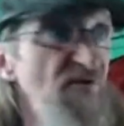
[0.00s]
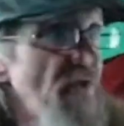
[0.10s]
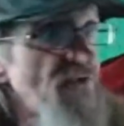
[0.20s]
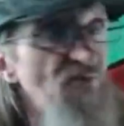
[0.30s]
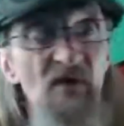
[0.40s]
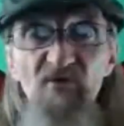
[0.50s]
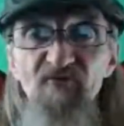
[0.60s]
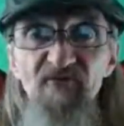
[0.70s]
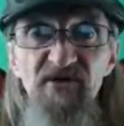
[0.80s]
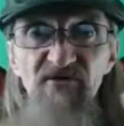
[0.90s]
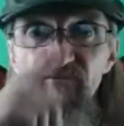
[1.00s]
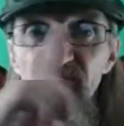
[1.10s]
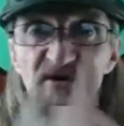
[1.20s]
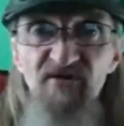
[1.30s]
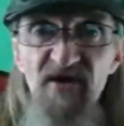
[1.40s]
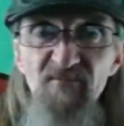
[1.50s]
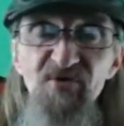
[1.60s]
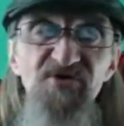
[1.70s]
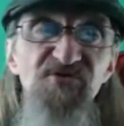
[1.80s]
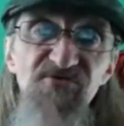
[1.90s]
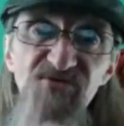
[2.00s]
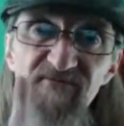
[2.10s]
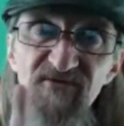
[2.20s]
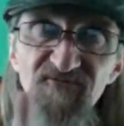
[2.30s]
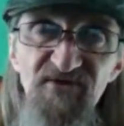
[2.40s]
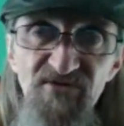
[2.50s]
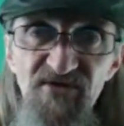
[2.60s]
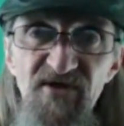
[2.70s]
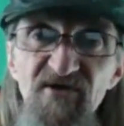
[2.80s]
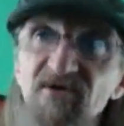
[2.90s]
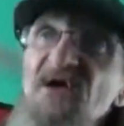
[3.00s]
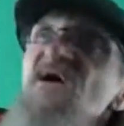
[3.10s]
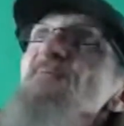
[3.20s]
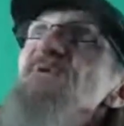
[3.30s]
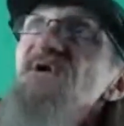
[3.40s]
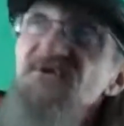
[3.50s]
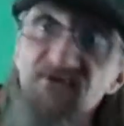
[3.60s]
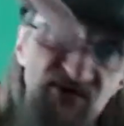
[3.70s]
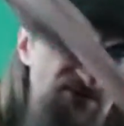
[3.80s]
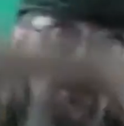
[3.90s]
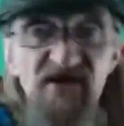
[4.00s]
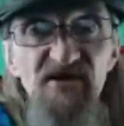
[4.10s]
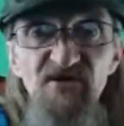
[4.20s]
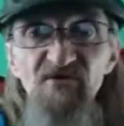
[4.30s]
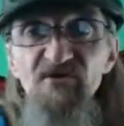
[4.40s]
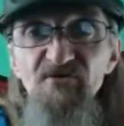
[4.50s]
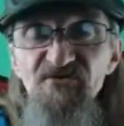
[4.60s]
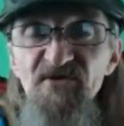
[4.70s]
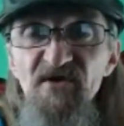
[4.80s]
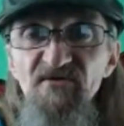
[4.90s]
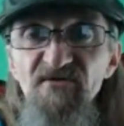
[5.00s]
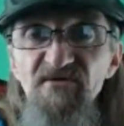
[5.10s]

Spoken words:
That's why over here in the middle of that bridge, you're 70 feet in the air, because that second hill goes down.